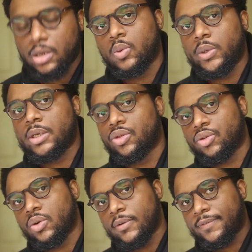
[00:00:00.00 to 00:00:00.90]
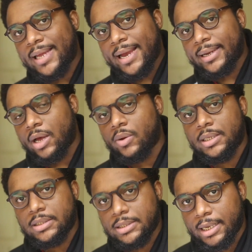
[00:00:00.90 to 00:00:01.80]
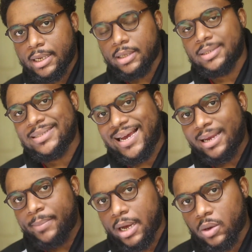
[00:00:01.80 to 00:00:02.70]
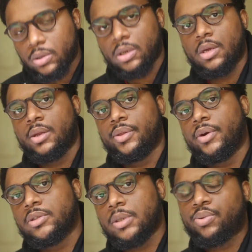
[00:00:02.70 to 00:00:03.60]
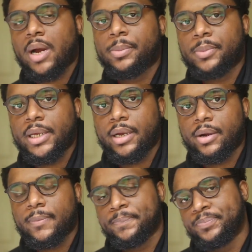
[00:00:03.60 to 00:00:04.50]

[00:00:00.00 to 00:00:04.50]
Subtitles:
we can throw the flag out and say, time out, there's a problem here.